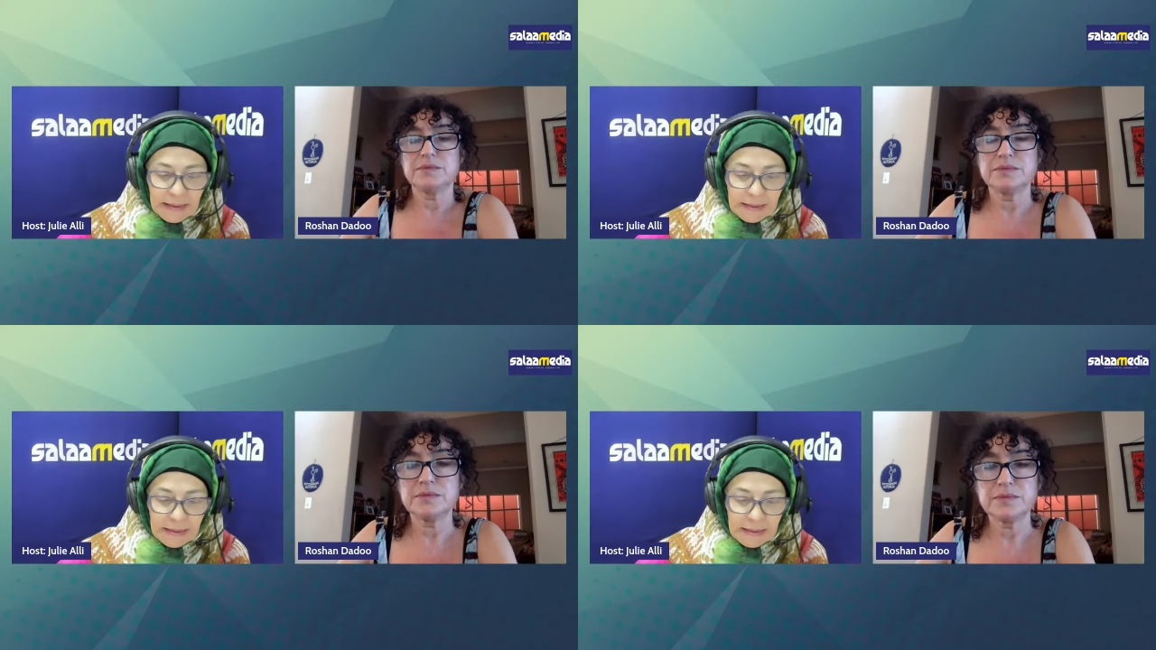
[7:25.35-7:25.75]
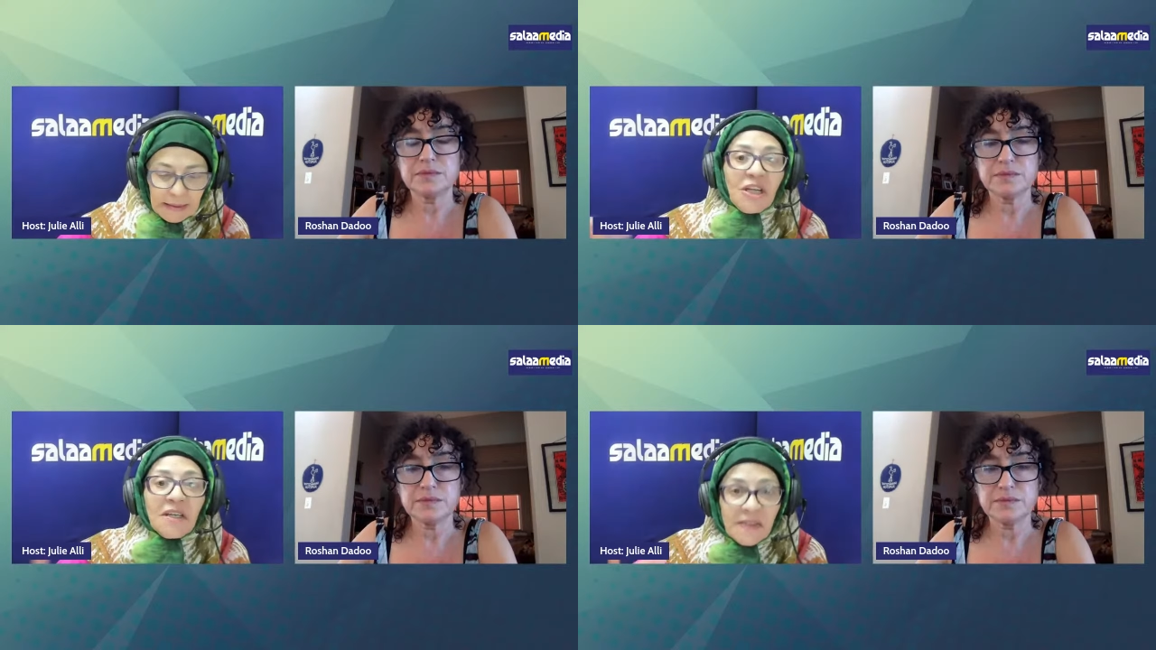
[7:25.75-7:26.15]
Speaker 1: uh,
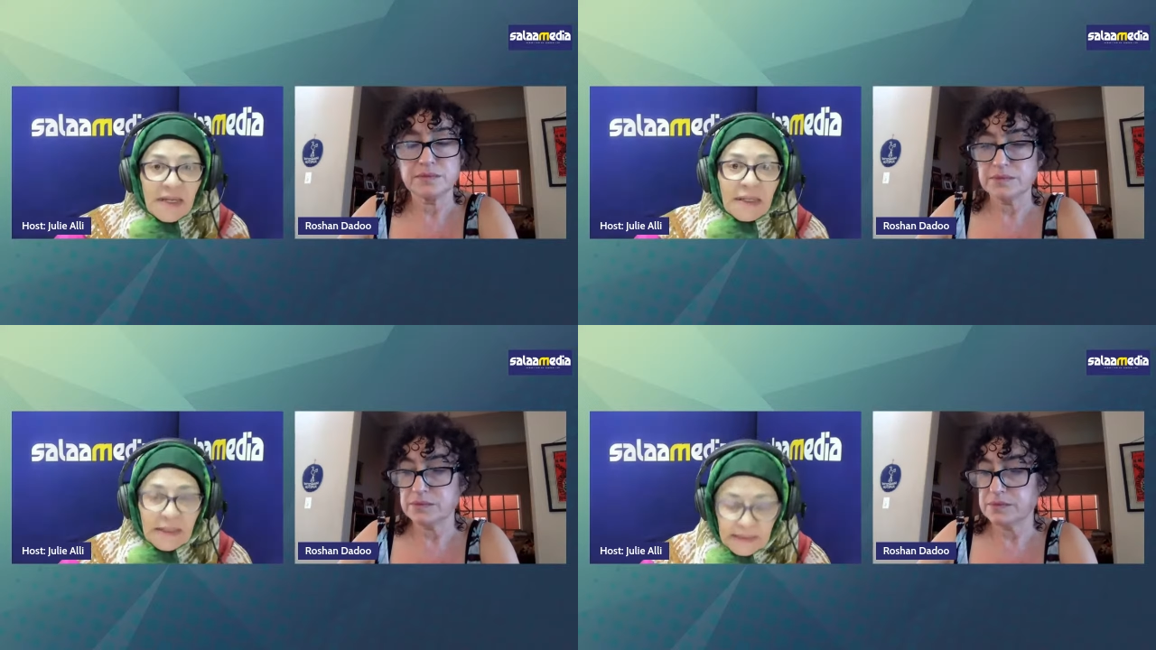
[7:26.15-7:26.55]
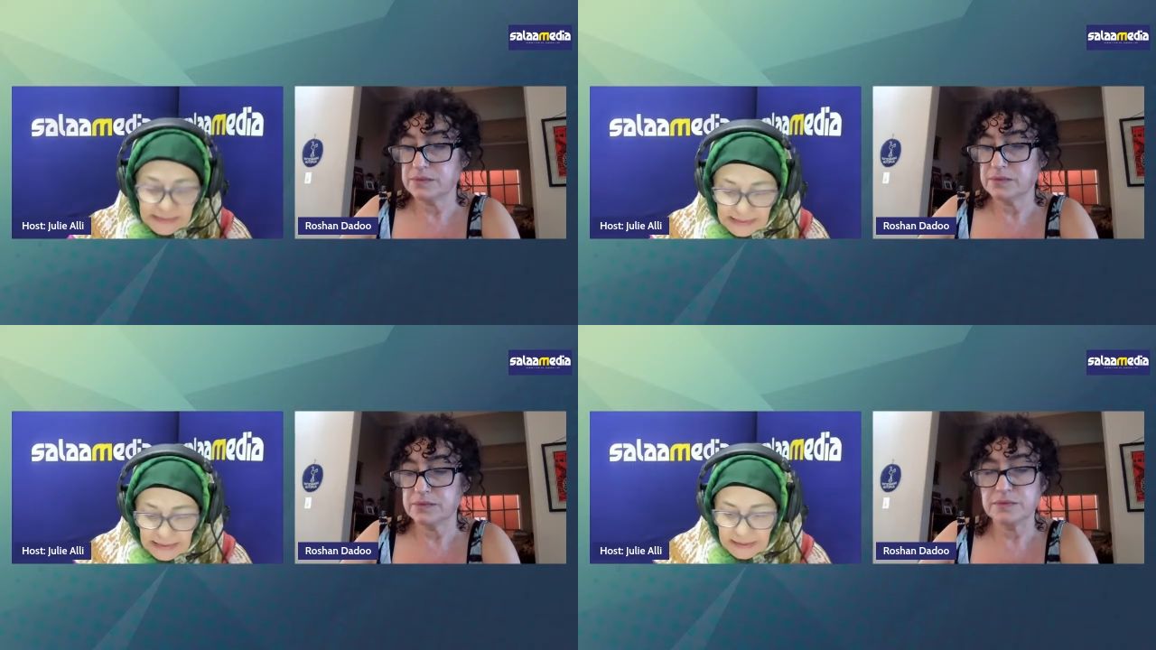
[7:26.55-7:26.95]
the
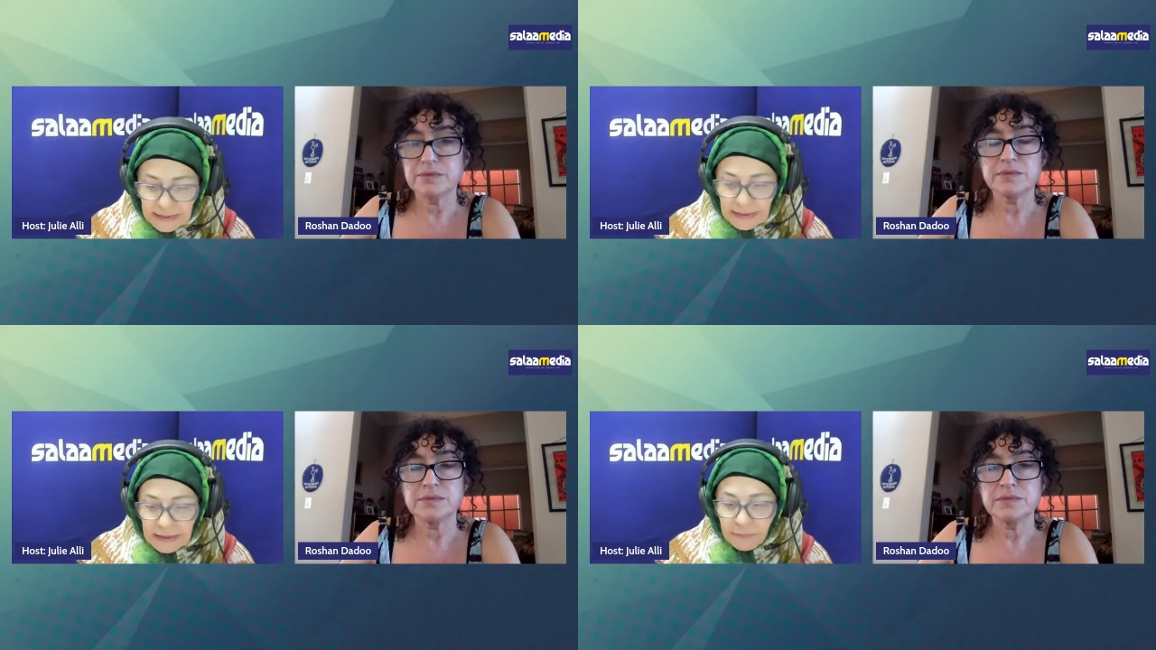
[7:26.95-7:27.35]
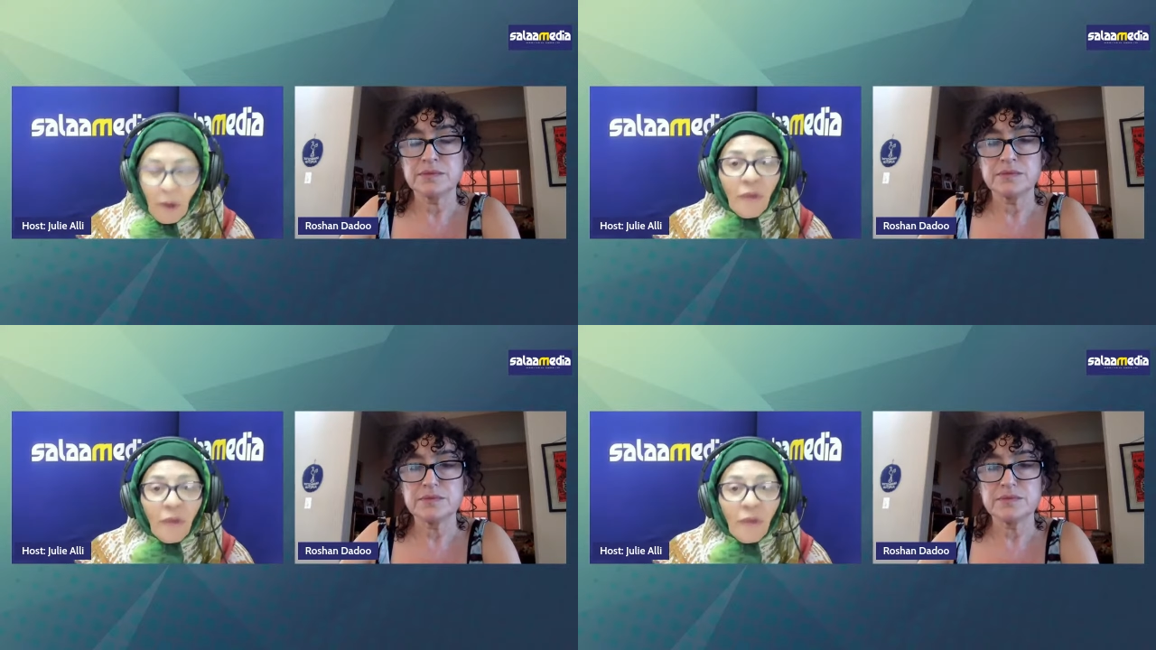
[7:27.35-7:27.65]
genocide in um,